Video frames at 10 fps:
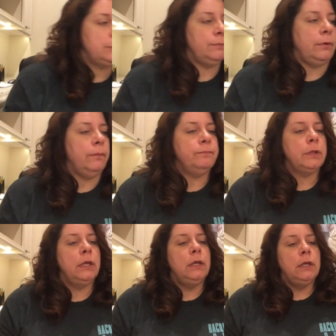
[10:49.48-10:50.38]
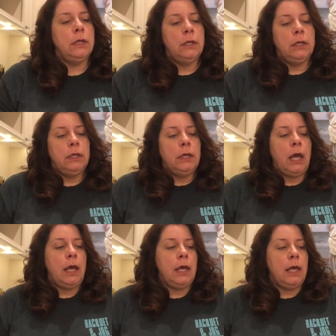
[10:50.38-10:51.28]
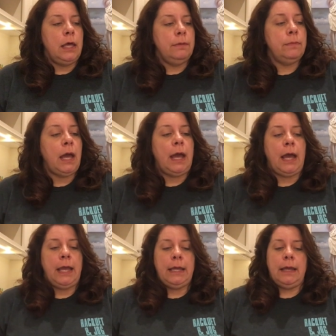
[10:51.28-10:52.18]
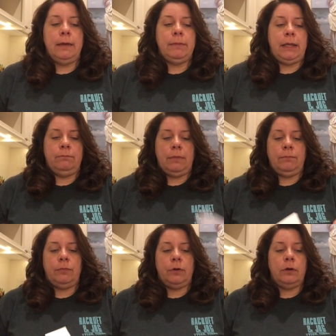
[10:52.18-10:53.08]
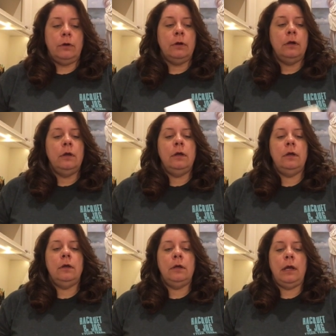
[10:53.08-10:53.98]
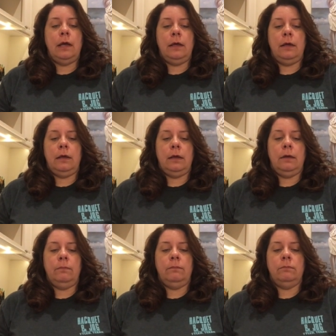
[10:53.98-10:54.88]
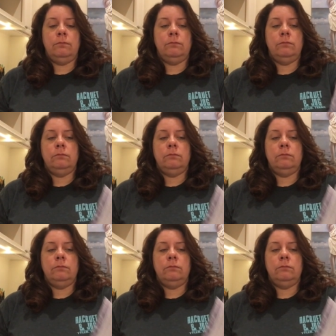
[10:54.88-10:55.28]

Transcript: simple. Um, I am a member. Um,